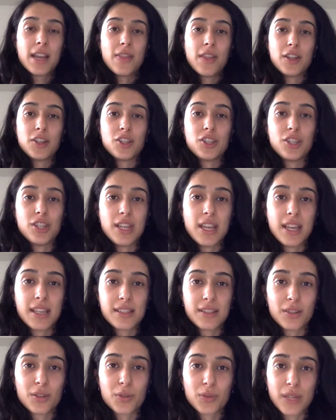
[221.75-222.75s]
that she
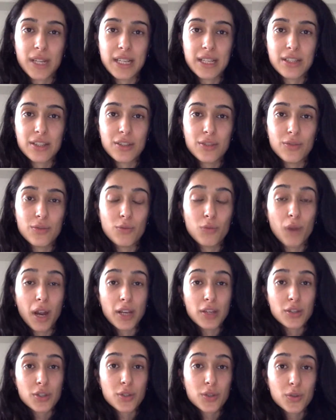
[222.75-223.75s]
has agreed to
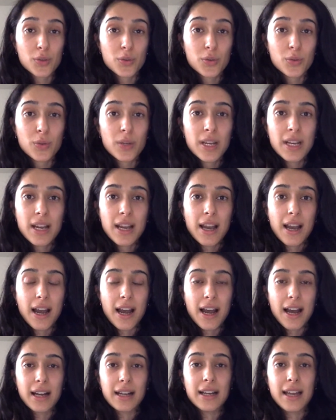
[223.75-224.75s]
run two
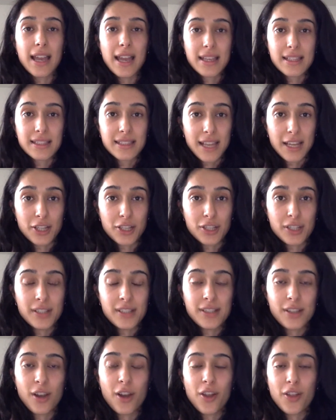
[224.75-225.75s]
uh,
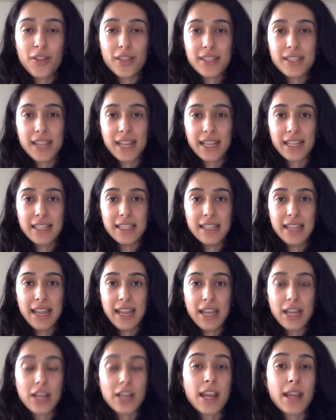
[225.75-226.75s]
sessions on the second
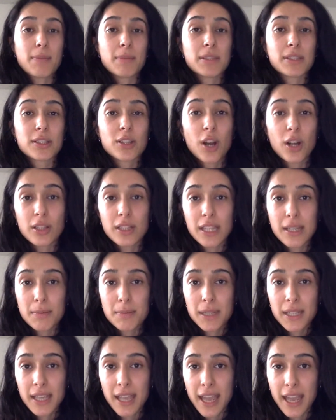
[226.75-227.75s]
day her name is colleen
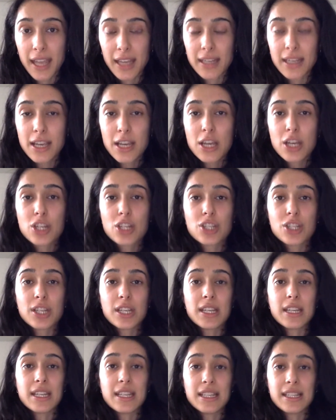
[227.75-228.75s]
mccann she
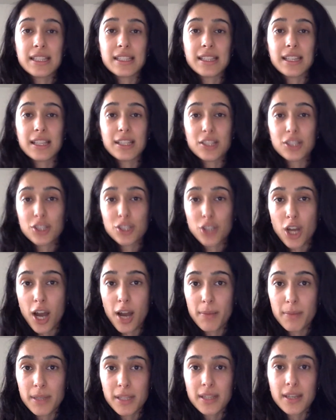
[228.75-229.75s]
is a
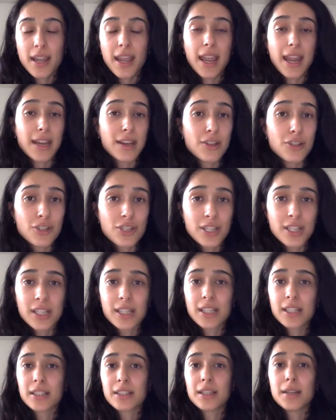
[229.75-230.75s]
shaman energy
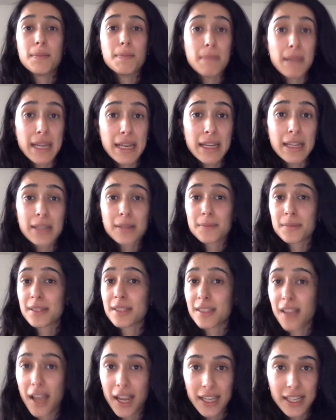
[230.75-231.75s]
healer medium
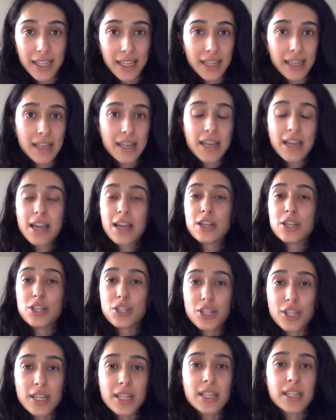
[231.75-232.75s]
psychic
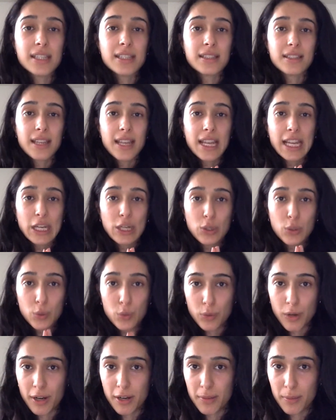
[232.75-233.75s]
she is
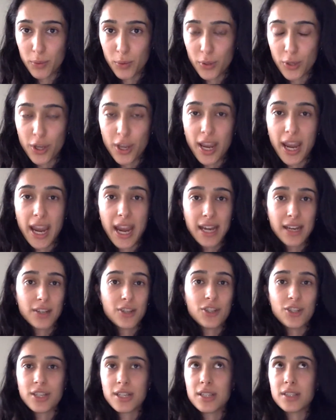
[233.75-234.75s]
incredible her
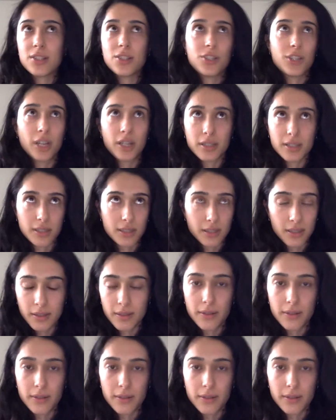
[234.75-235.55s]
energy is just